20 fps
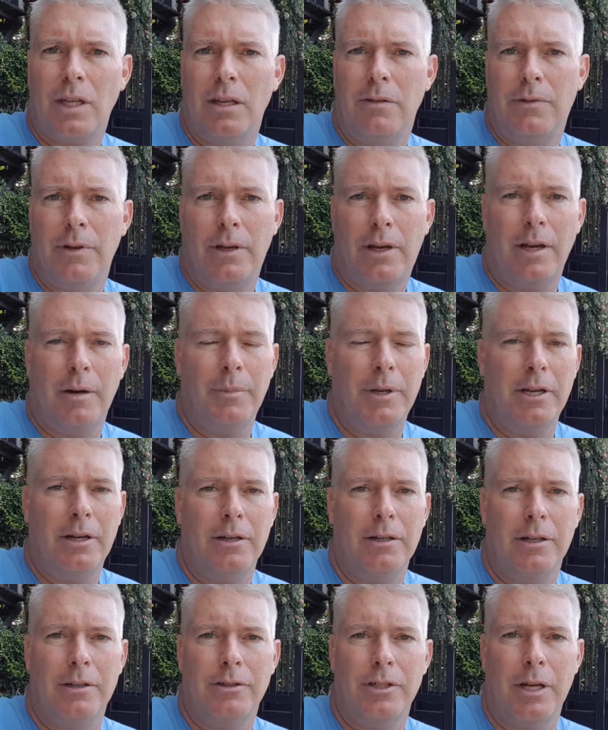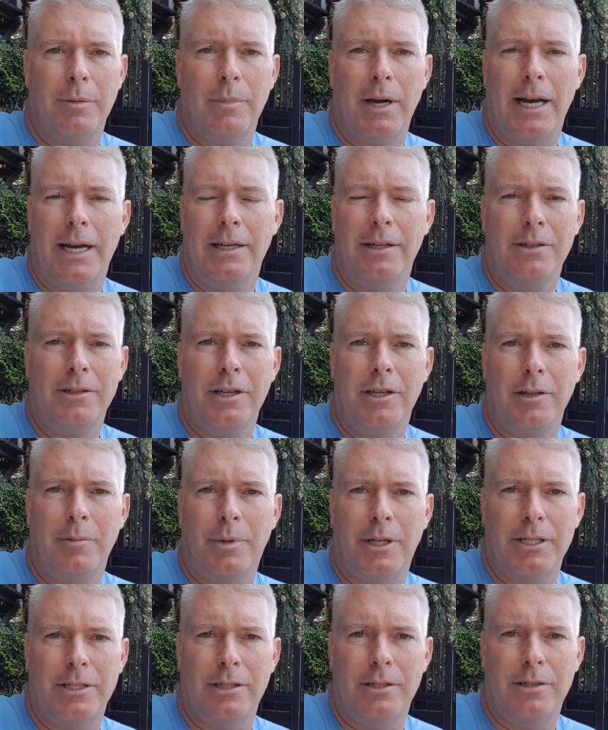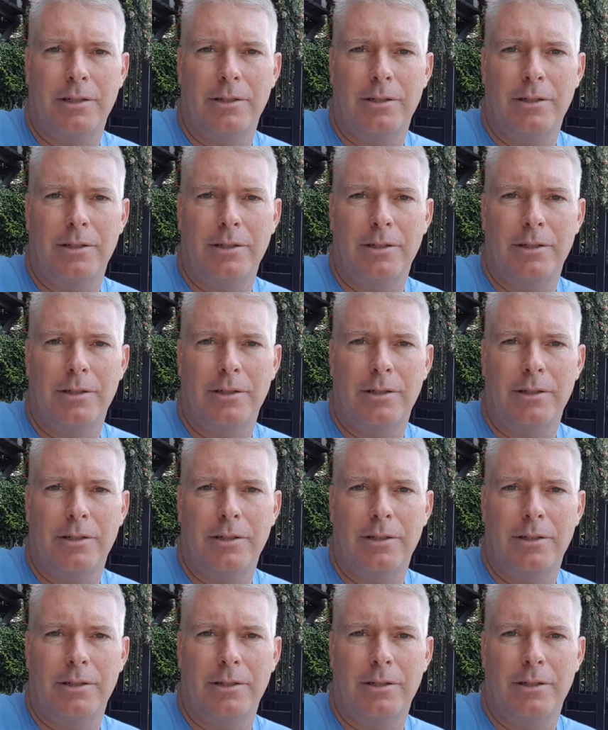you come here to Chiang Mai, and there's other places